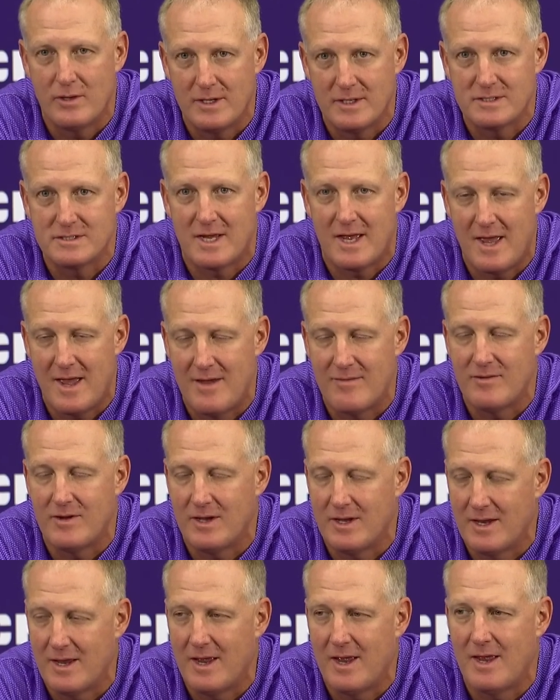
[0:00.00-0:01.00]
is
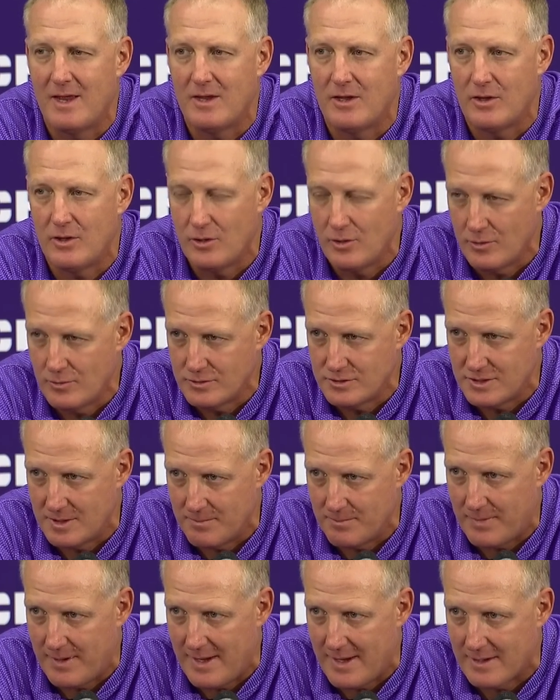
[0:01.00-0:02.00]
having a huge
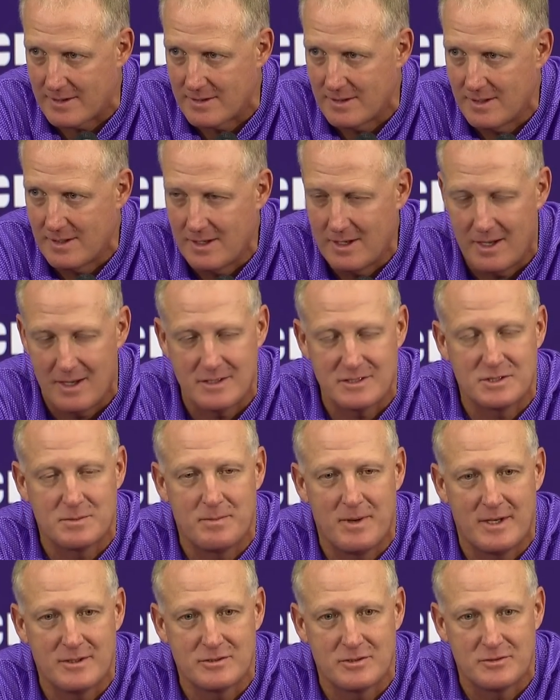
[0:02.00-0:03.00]
impact on
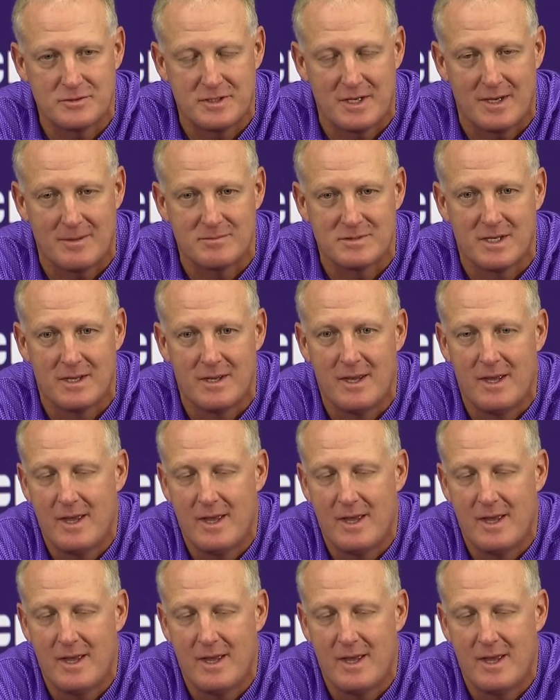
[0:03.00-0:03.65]
special teams.